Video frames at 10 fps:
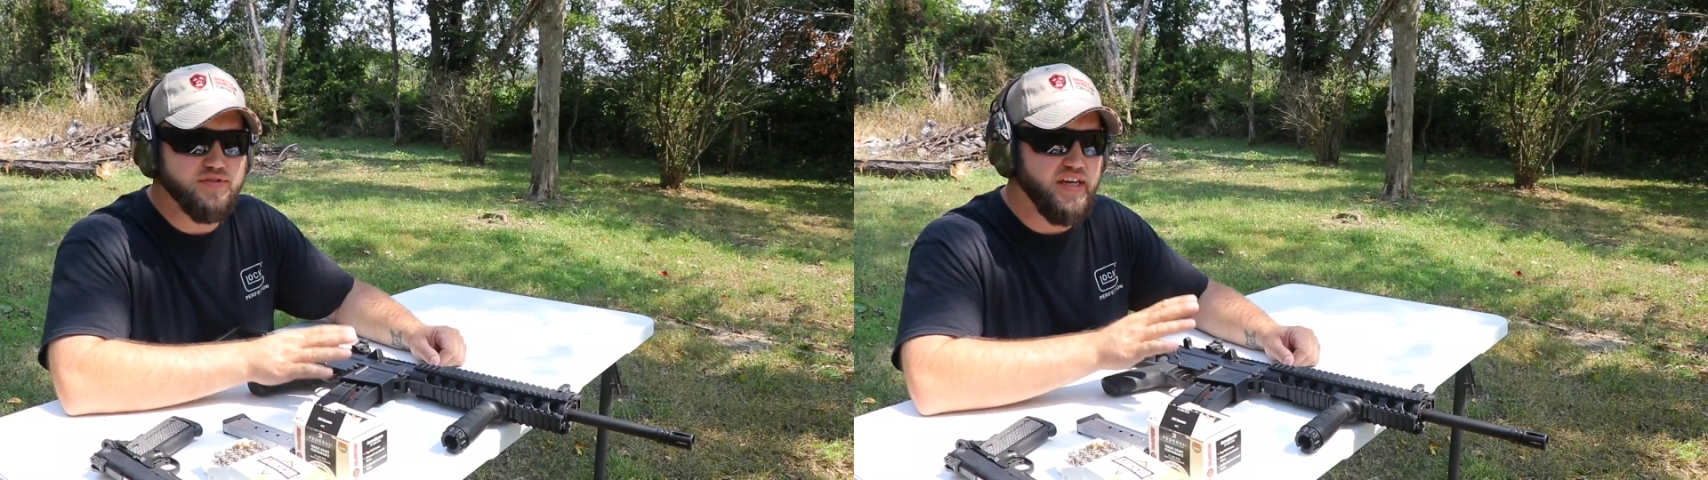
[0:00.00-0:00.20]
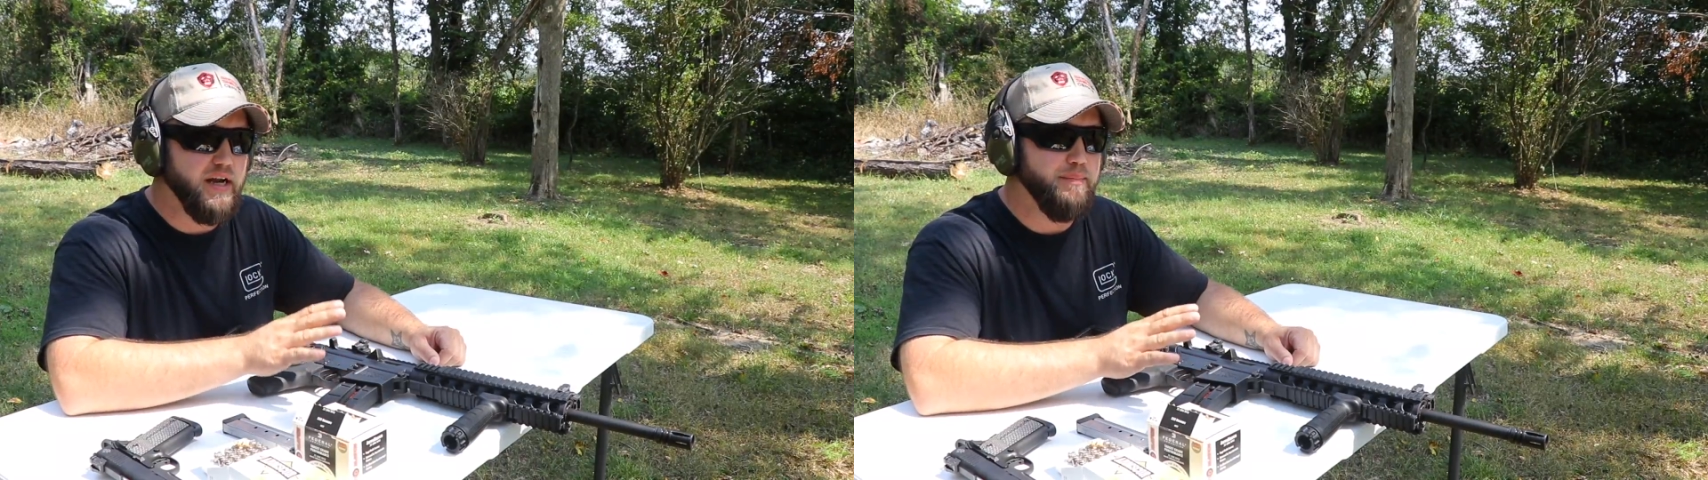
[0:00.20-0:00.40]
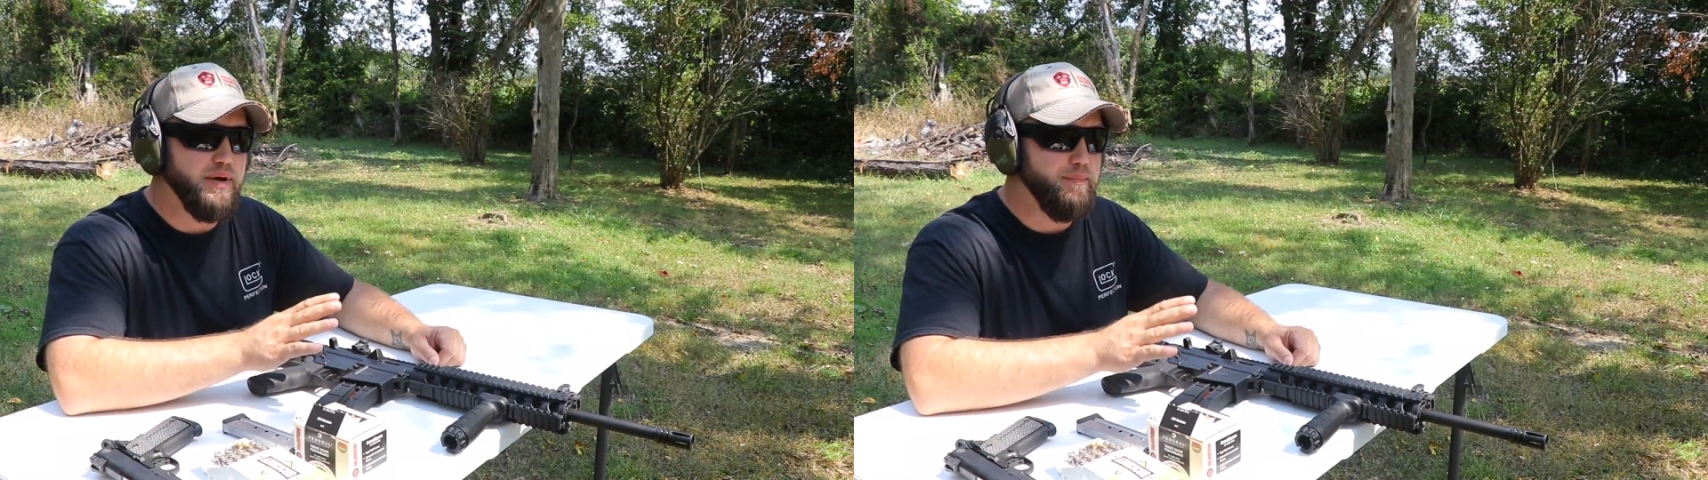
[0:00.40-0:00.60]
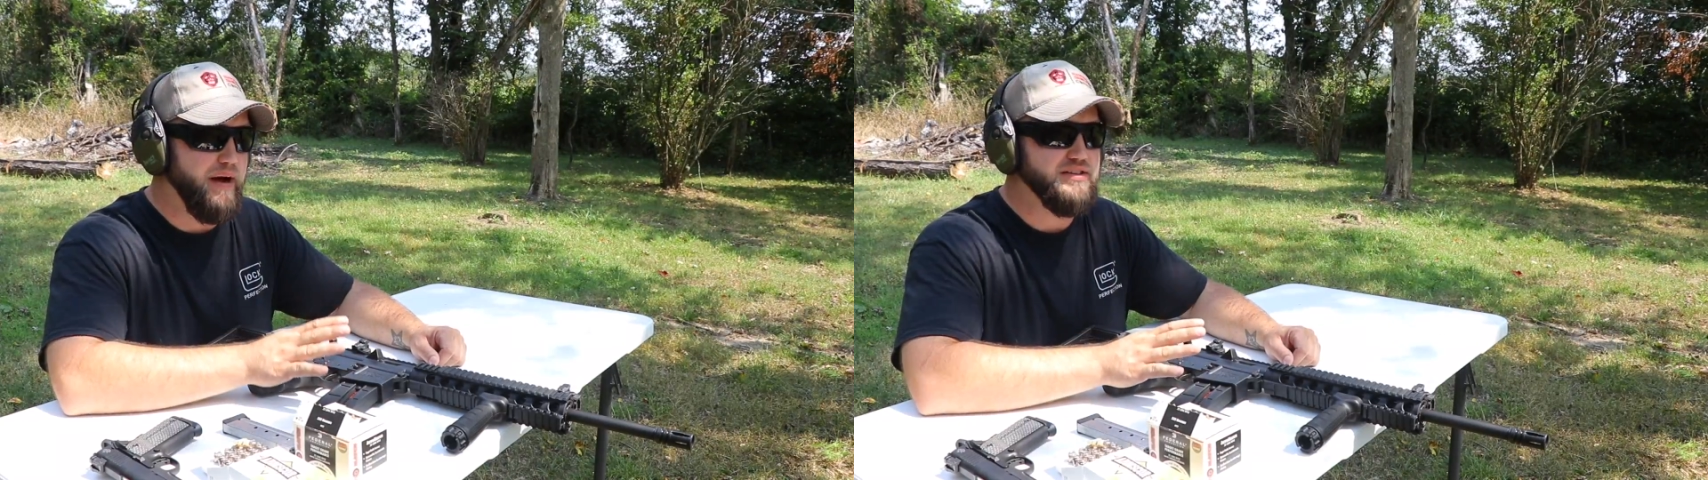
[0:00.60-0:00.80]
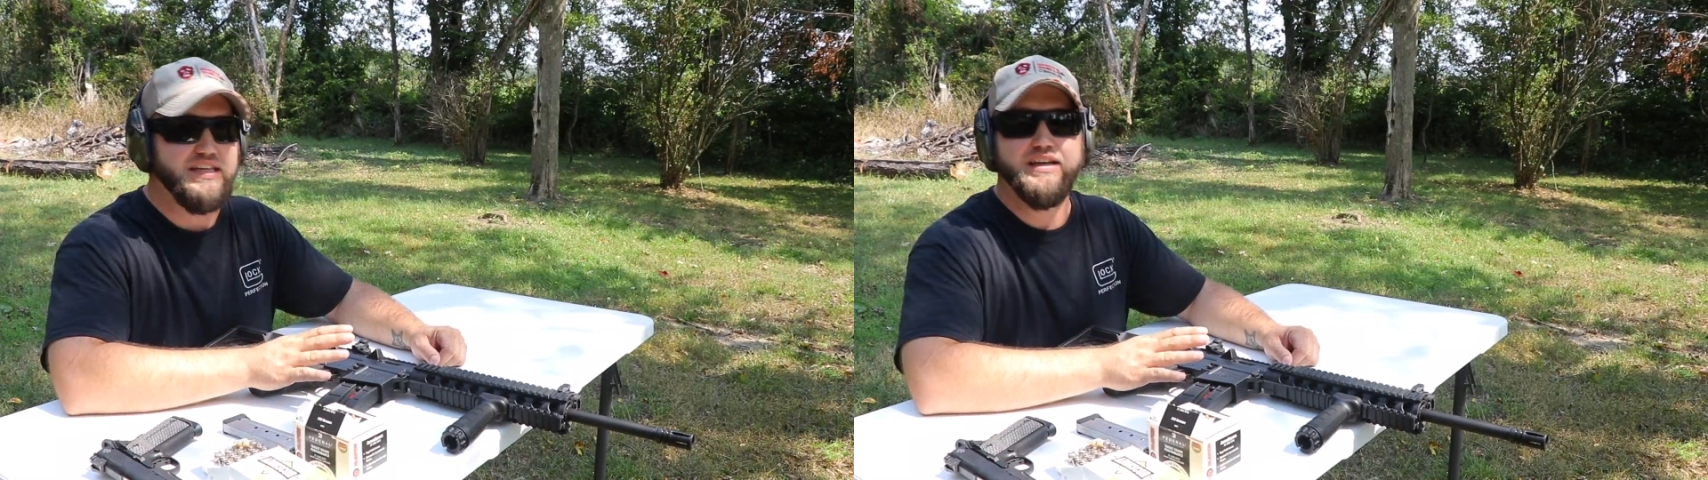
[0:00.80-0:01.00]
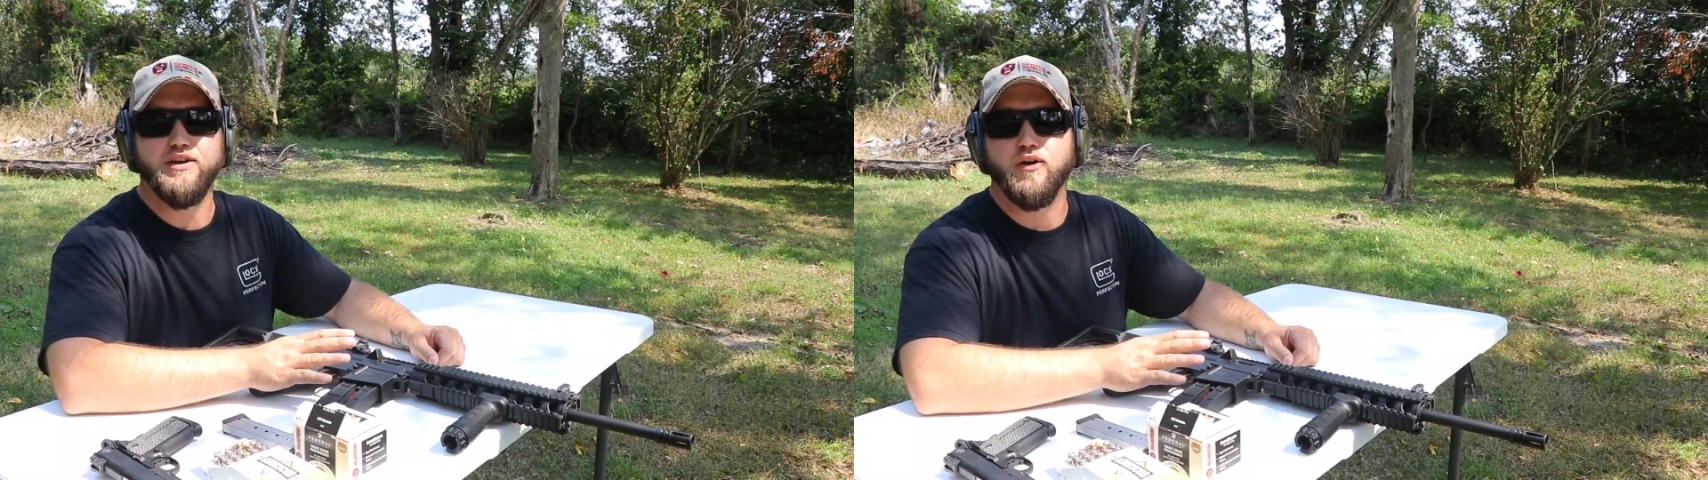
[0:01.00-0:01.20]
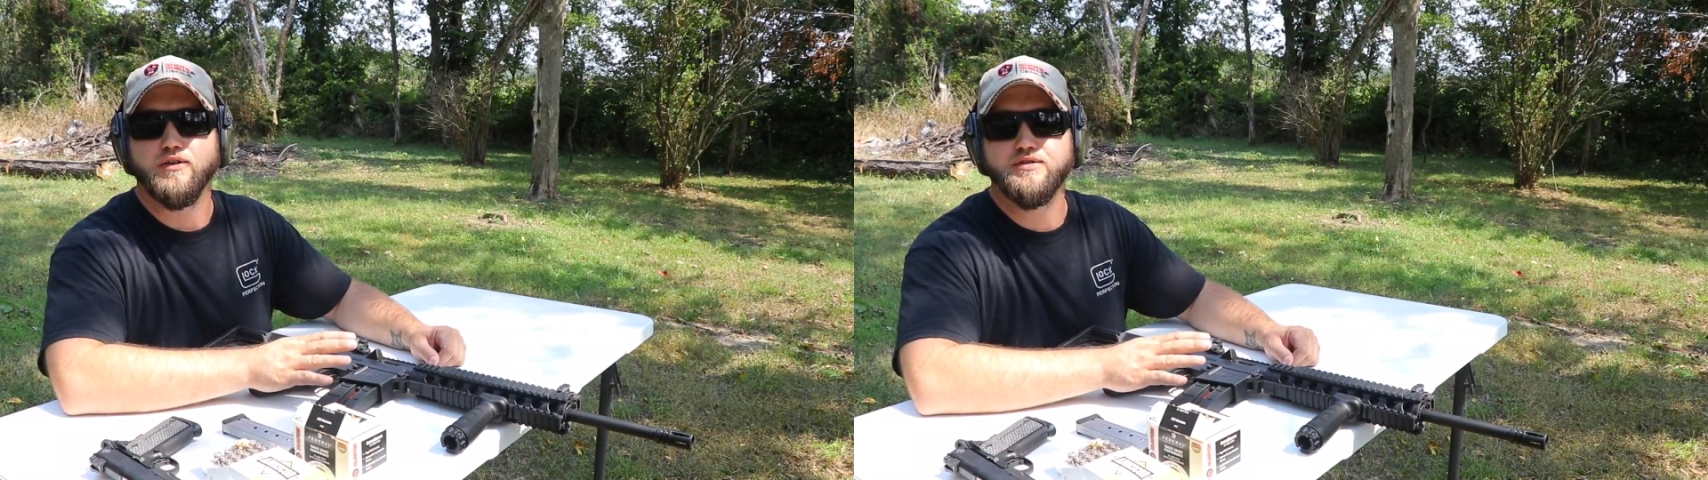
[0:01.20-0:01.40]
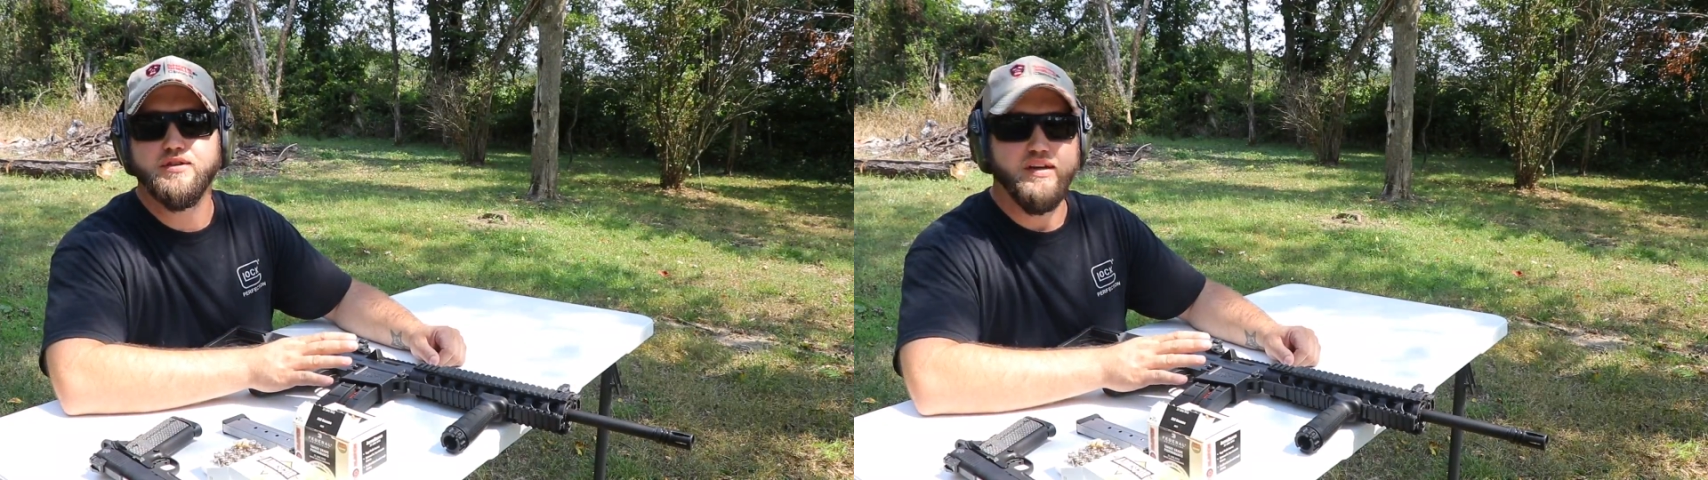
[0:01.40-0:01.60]
set up at about 10
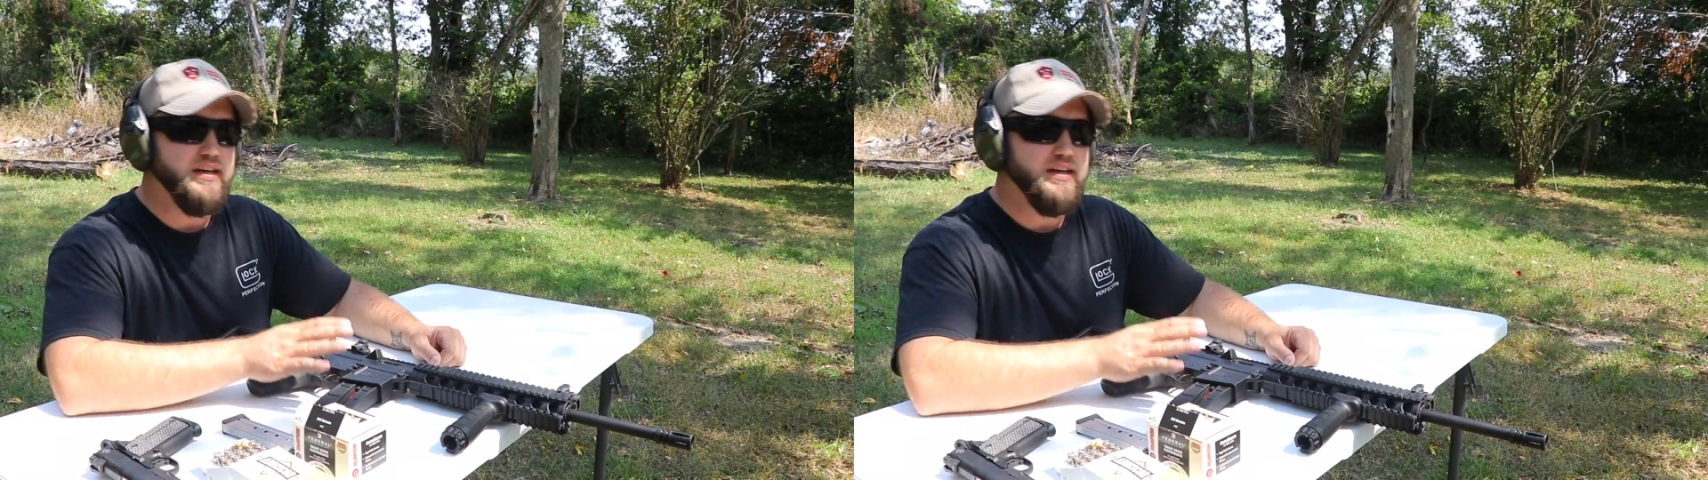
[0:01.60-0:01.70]
yards.